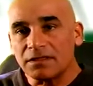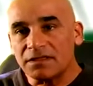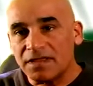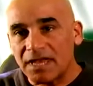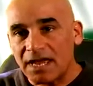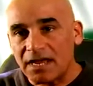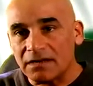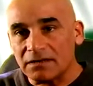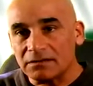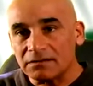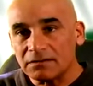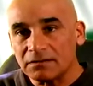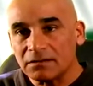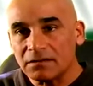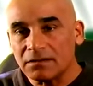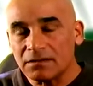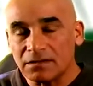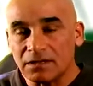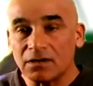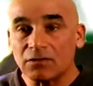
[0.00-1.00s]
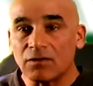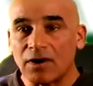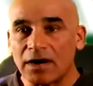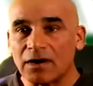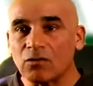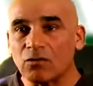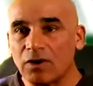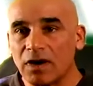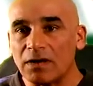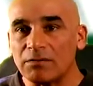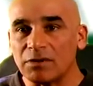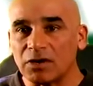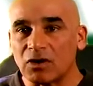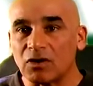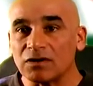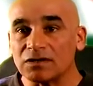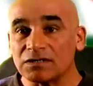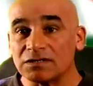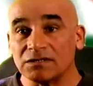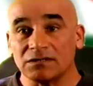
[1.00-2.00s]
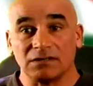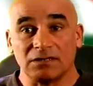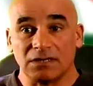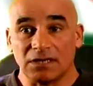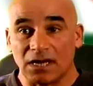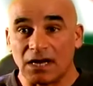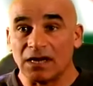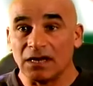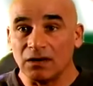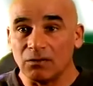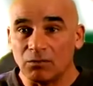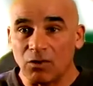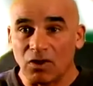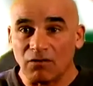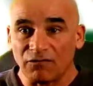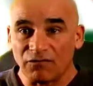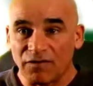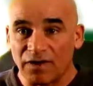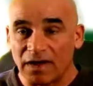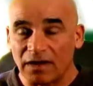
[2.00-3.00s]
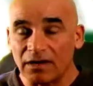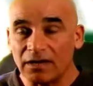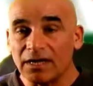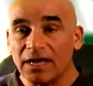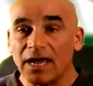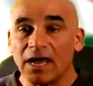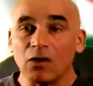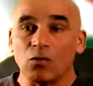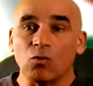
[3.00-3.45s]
Then they run away because a little bomb fell,